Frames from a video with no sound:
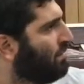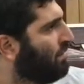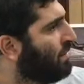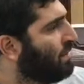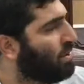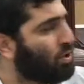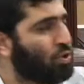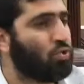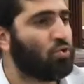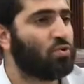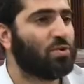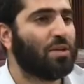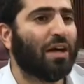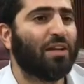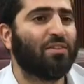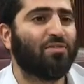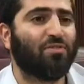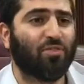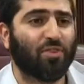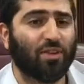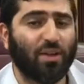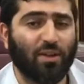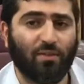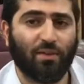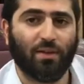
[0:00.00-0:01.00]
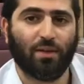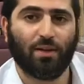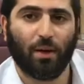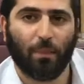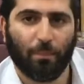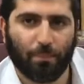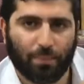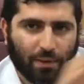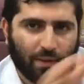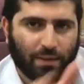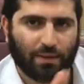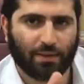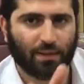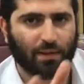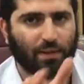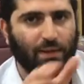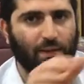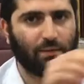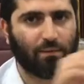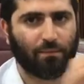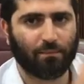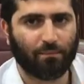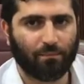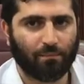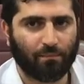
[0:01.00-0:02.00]
The Jews got forgiven
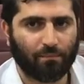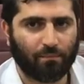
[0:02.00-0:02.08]
completely.